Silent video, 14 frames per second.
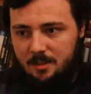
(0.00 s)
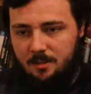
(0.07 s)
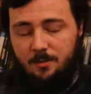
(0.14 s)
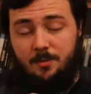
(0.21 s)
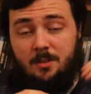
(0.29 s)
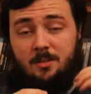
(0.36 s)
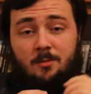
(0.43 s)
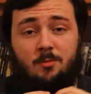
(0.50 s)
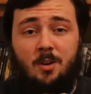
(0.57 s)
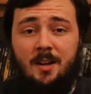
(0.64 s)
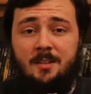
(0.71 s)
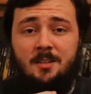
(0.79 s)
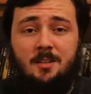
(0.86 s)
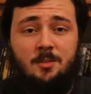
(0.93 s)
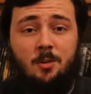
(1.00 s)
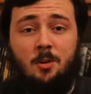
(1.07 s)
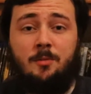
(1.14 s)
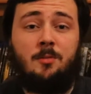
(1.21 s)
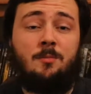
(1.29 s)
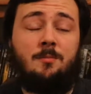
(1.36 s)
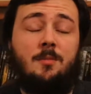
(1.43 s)
First, the writing is
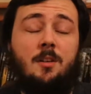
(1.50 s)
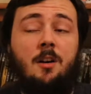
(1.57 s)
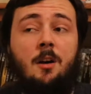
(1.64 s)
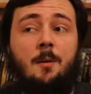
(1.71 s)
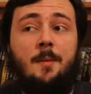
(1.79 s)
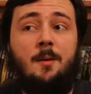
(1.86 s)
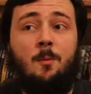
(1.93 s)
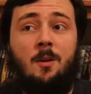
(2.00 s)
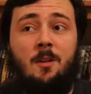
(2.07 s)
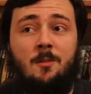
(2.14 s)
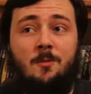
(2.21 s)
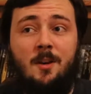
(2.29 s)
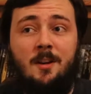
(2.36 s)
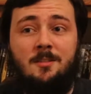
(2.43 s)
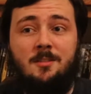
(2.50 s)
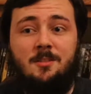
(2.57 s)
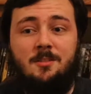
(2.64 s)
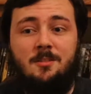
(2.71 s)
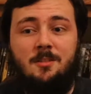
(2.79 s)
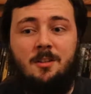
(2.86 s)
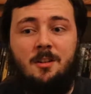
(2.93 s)
awful, and one of the
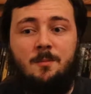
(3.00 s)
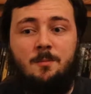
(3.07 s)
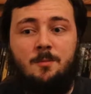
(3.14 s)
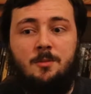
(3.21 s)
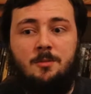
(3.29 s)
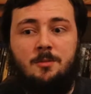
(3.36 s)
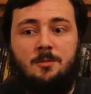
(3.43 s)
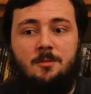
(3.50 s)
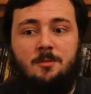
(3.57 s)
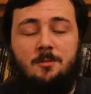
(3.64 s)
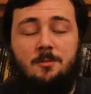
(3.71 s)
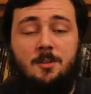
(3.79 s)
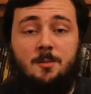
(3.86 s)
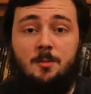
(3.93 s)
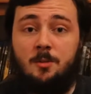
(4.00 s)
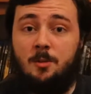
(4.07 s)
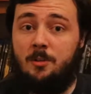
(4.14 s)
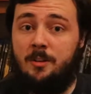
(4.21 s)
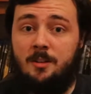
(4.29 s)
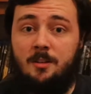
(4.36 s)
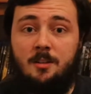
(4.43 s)
writers was Chris
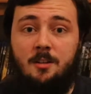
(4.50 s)
McQuarrie,